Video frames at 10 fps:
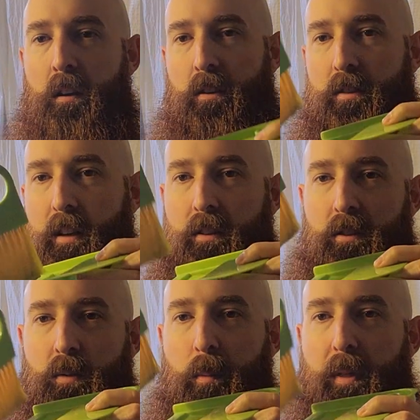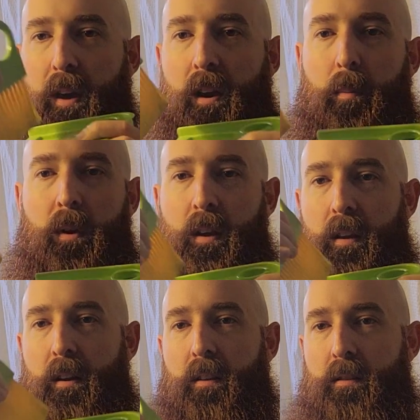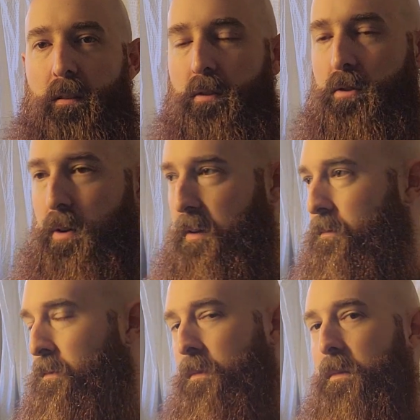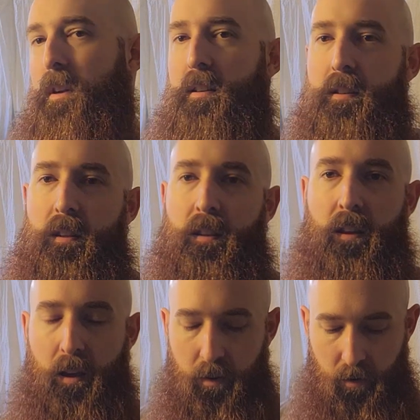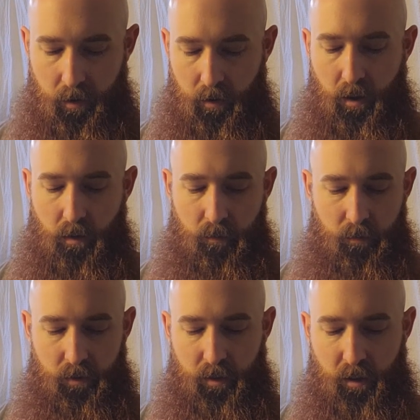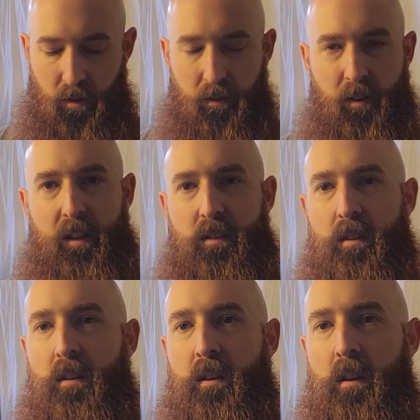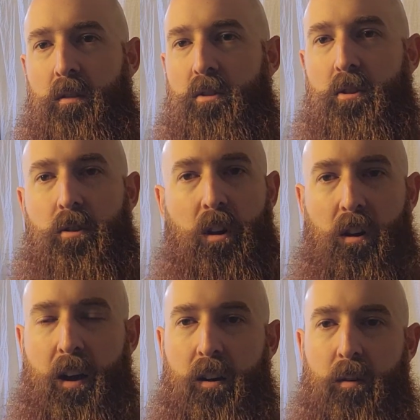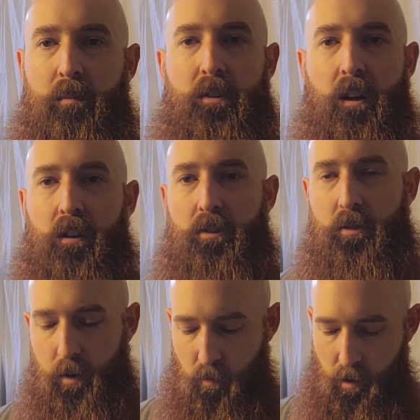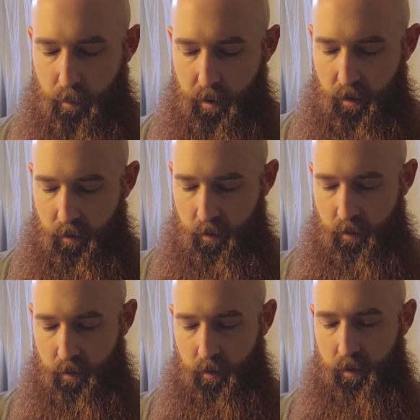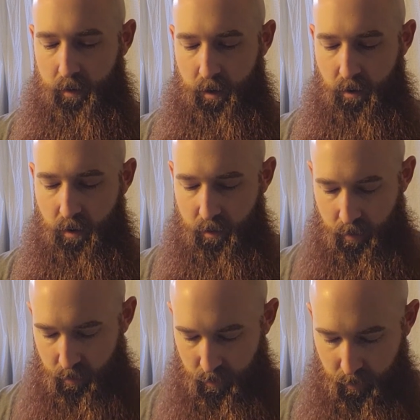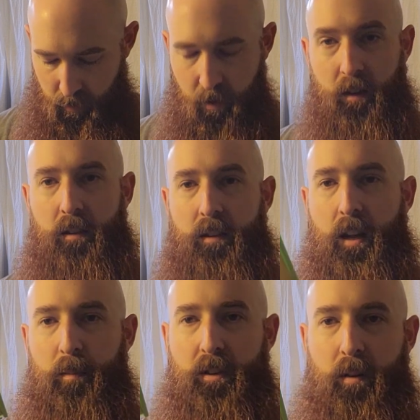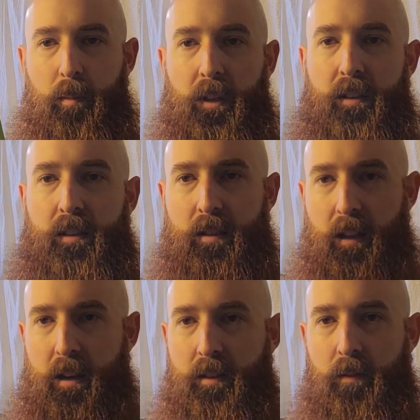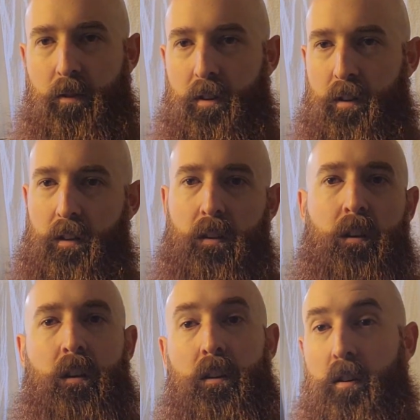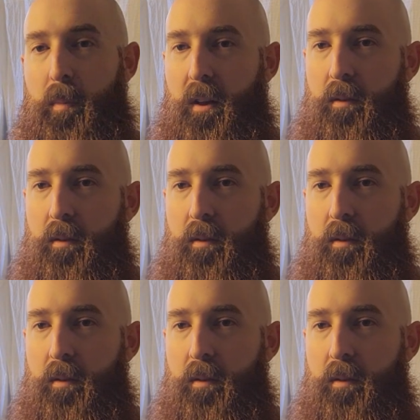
Just get to sweep that up into this little tray. Toss it in the can. Good to go. Little nice $2 item, Dollar Tree, Walmart, etc. Snaps into place, slides in vertically. That